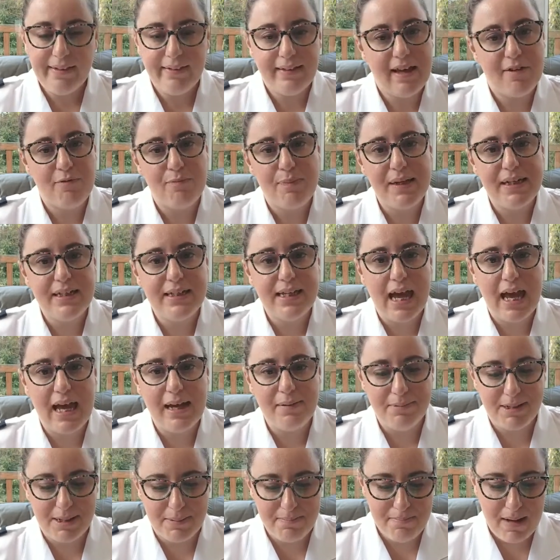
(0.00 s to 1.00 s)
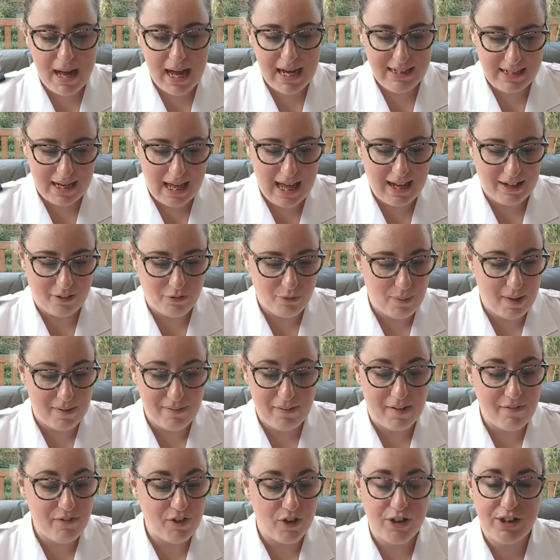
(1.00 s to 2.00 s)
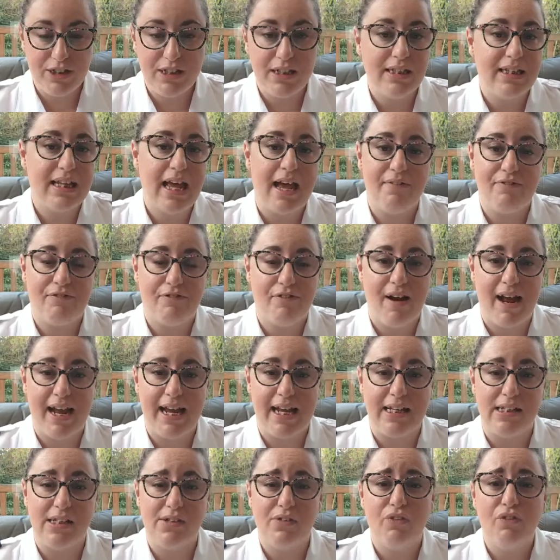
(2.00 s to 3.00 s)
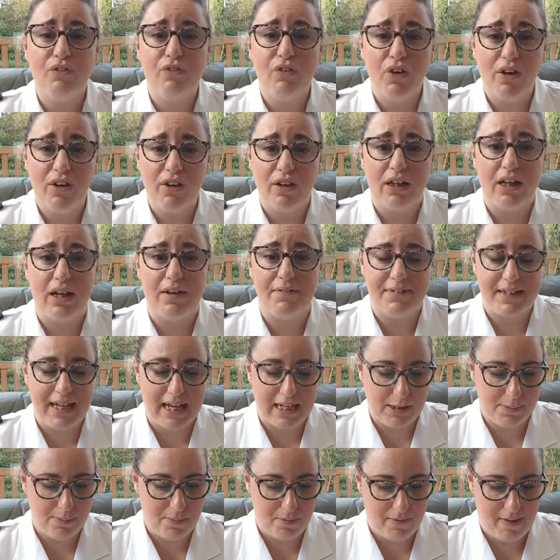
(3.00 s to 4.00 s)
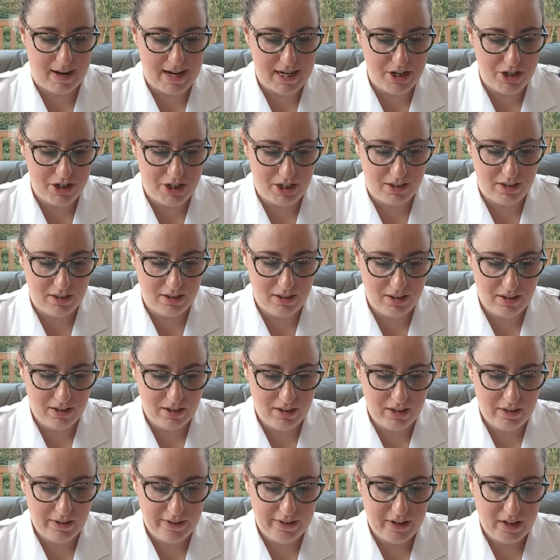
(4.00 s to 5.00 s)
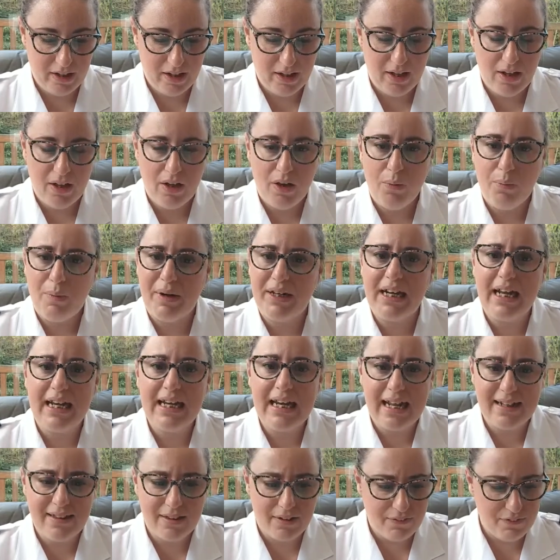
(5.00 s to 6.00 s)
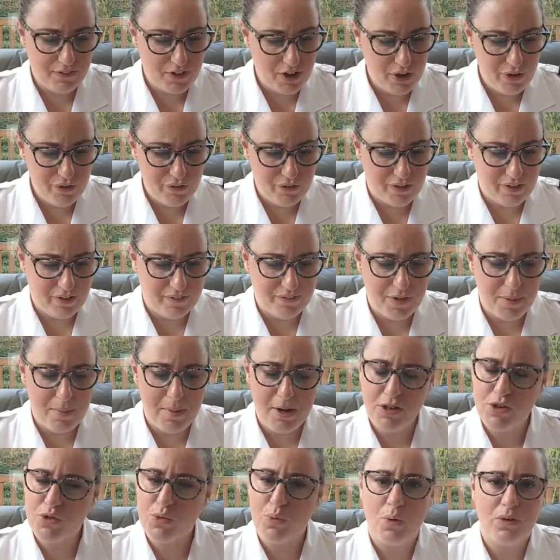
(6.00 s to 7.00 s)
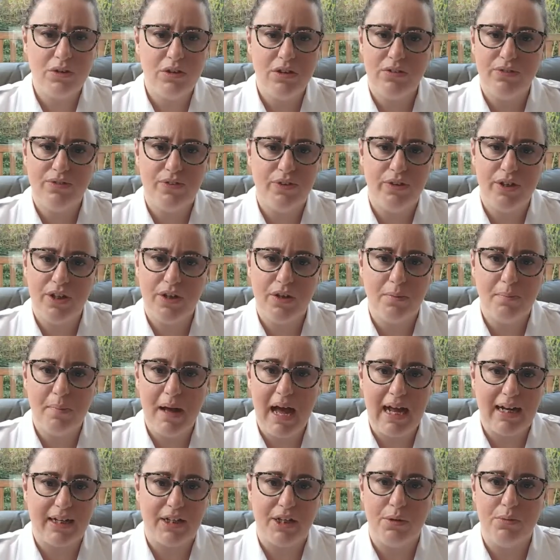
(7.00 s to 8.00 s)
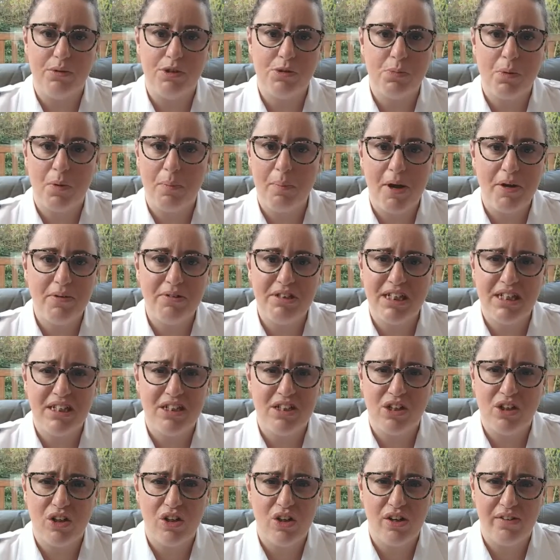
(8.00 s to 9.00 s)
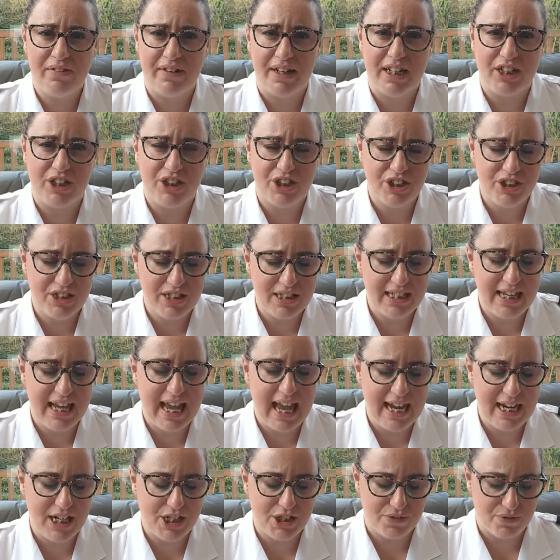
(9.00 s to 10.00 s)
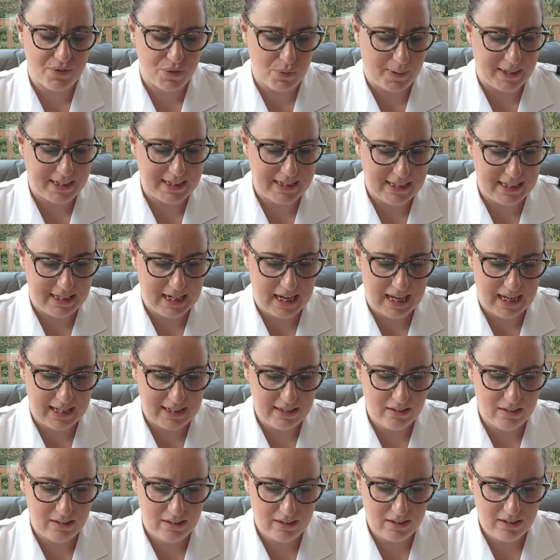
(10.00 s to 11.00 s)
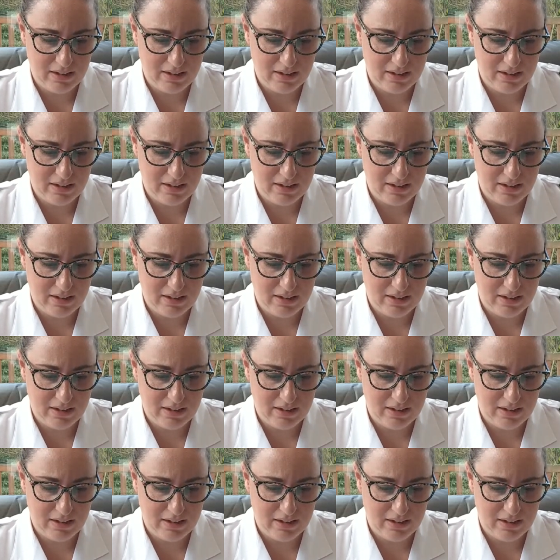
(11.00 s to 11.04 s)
There have been times in my life where I've uttered that phrase full of desperation. When I led the funeral of the most wonderful young man who was promoted to glory at just the age of 29.